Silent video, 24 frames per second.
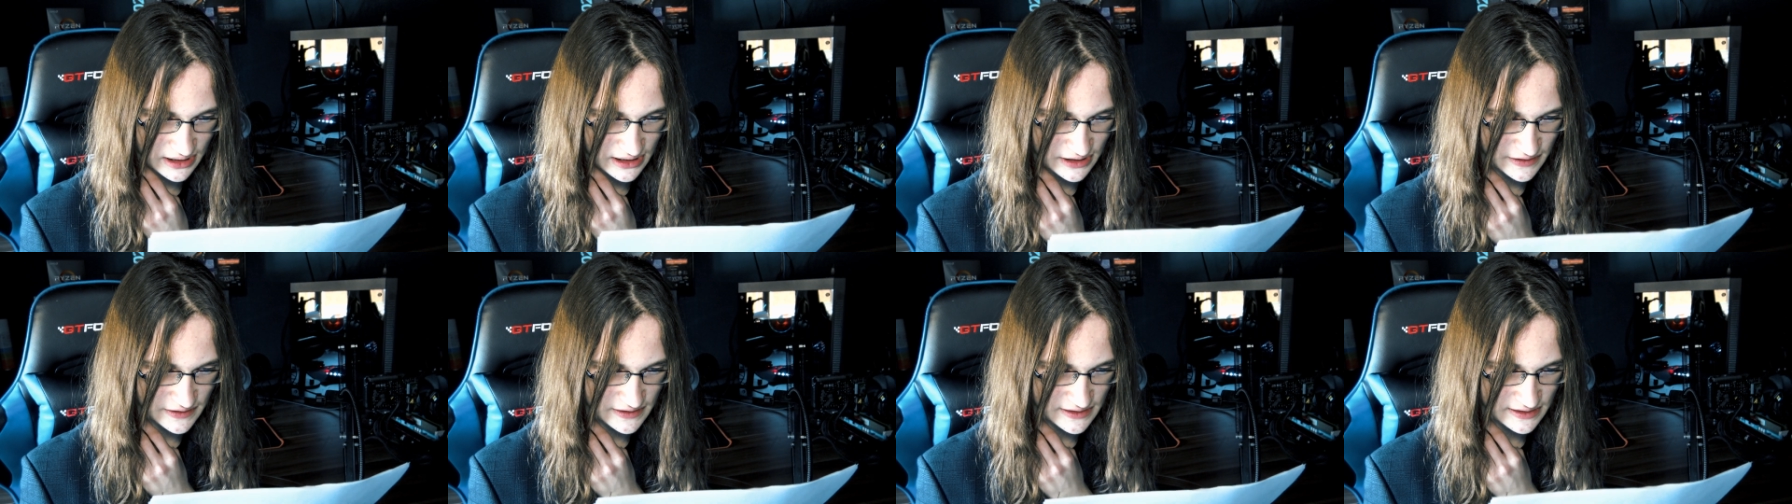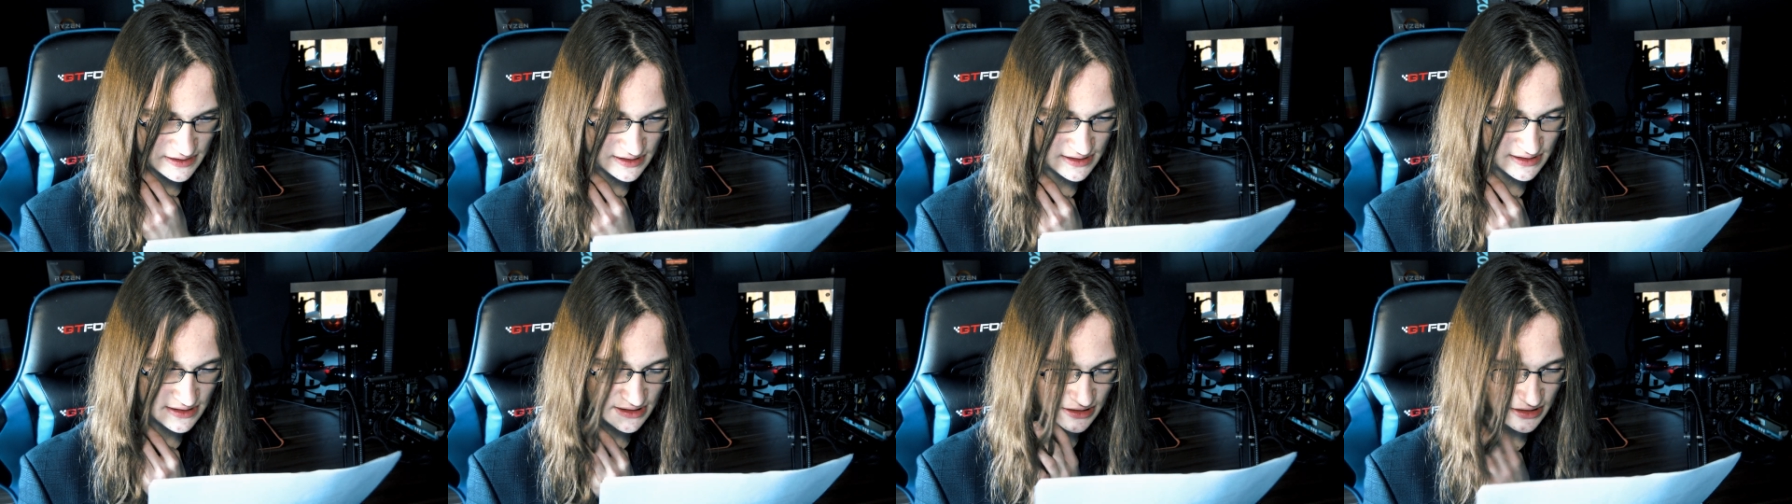
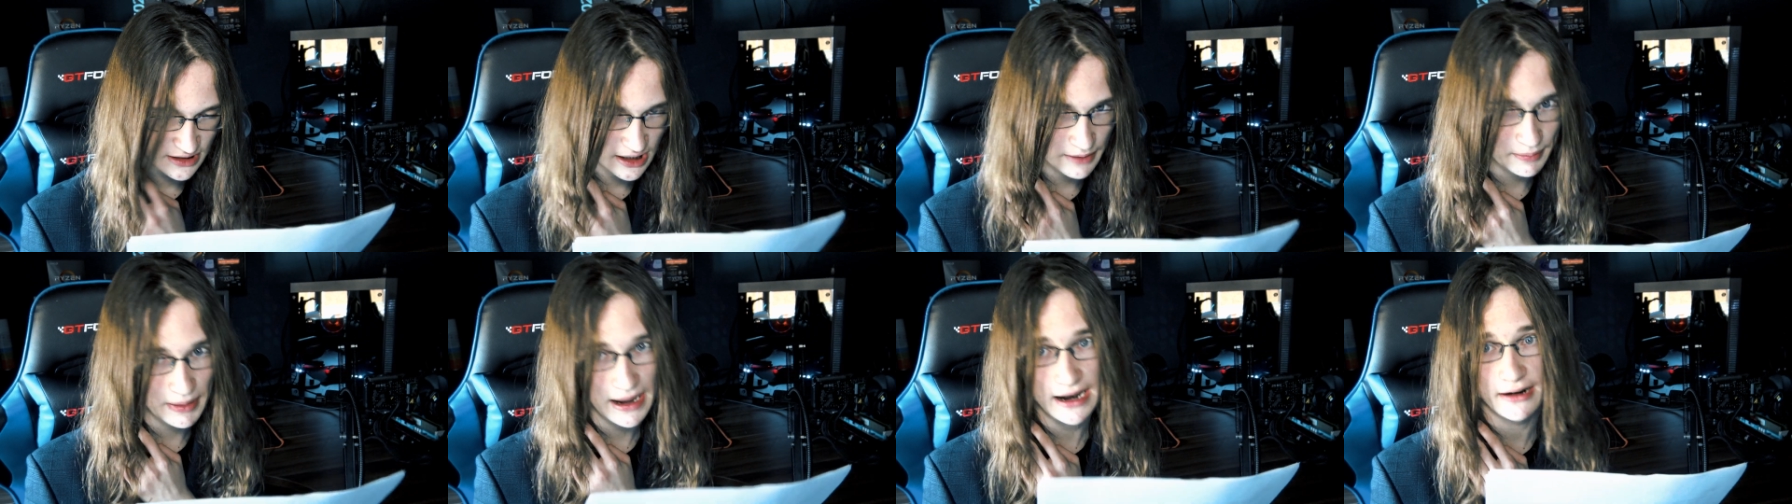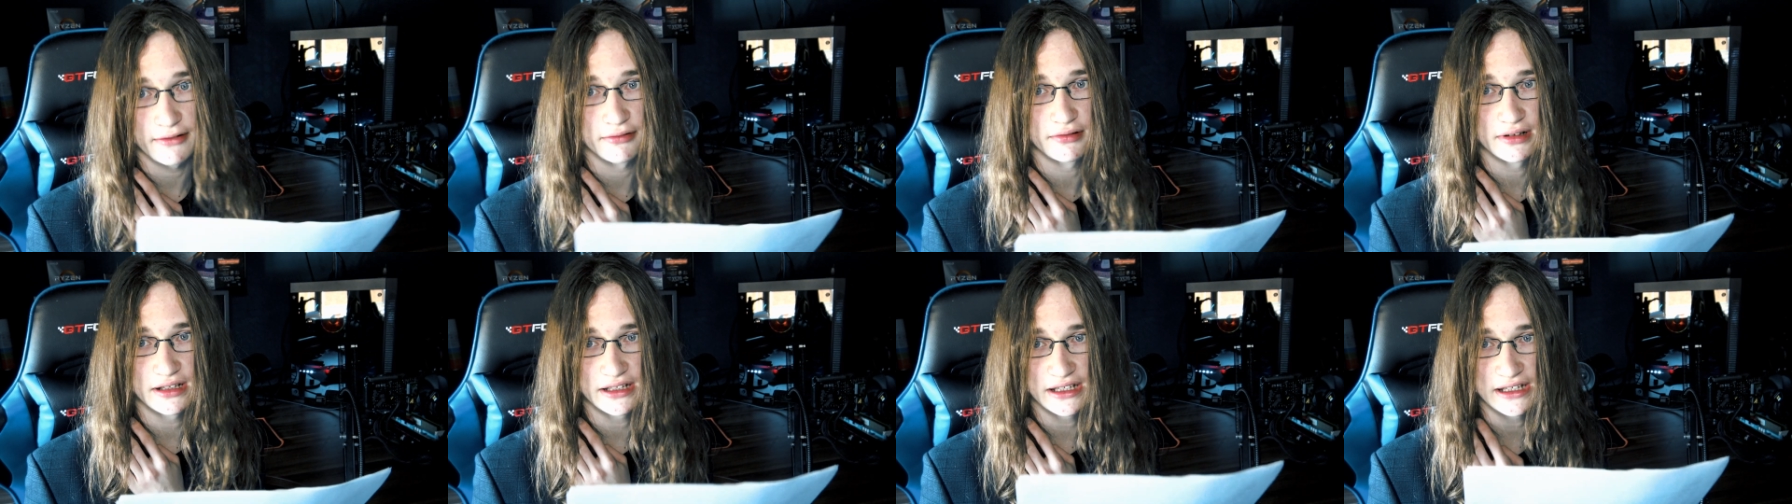is
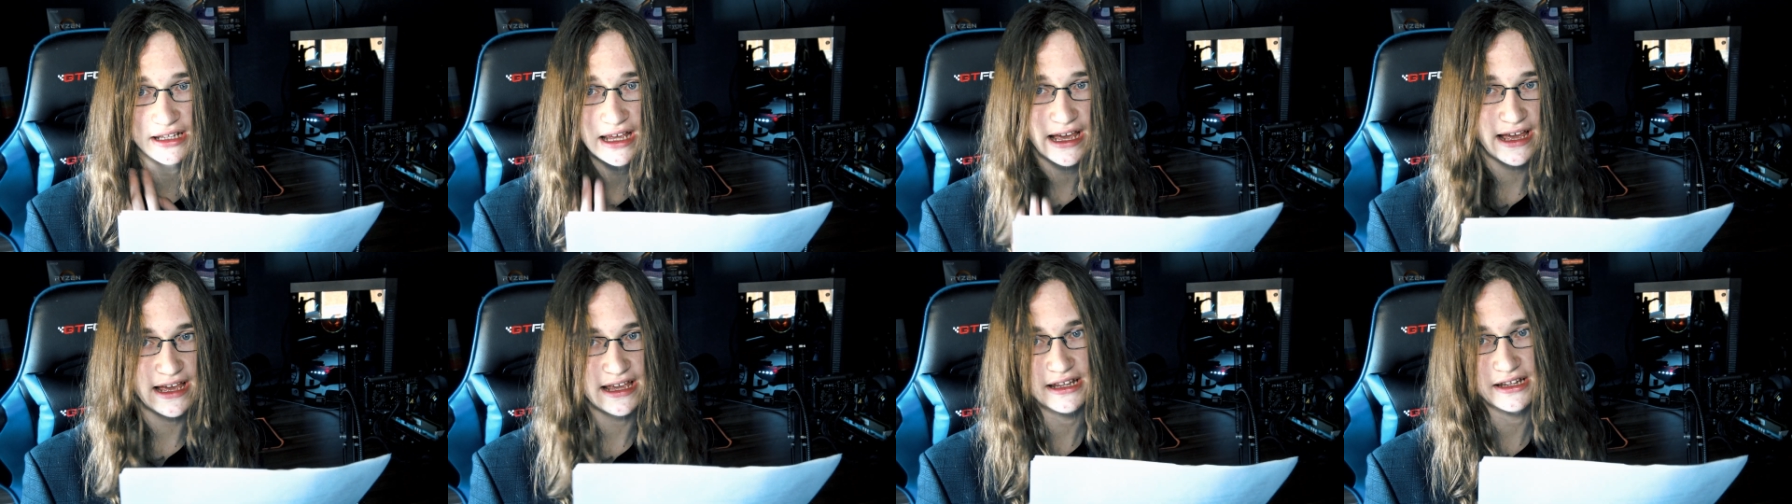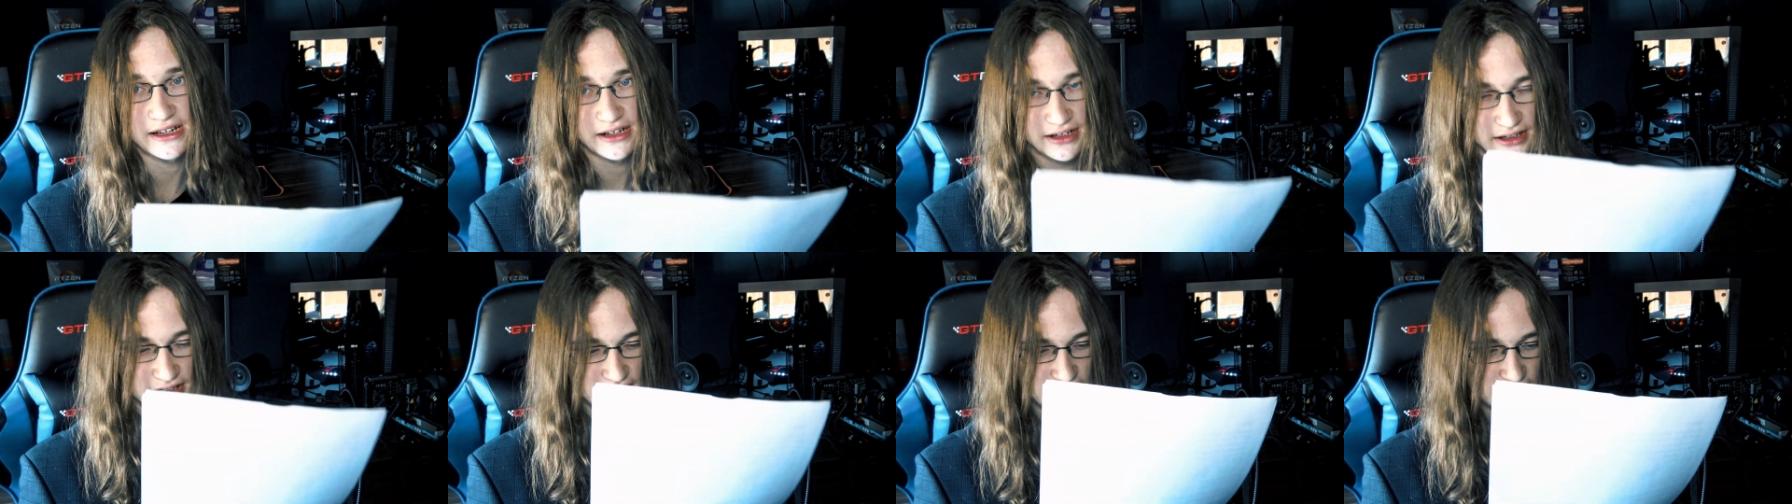apparently
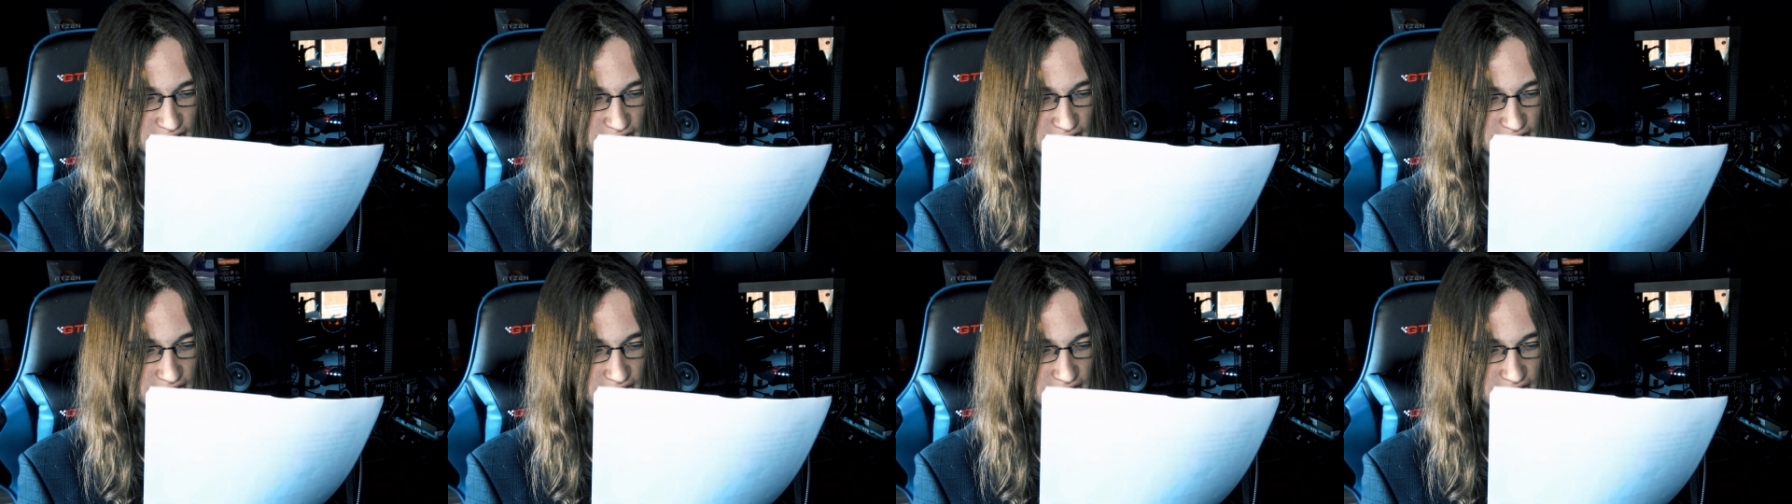a